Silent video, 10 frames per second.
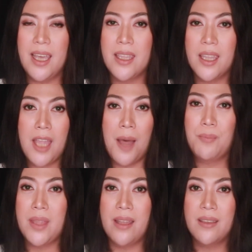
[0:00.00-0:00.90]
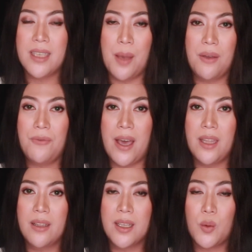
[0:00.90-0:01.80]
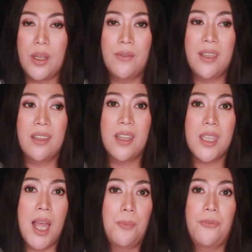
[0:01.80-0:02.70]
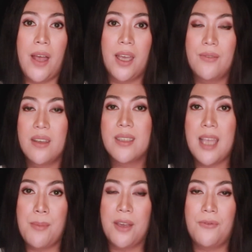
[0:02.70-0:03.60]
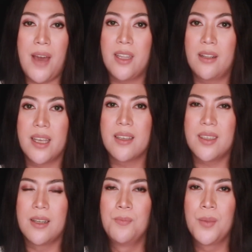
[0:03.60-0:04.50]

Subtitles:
in the top 10 semi-finalists or even in the top 5 semi-finalists.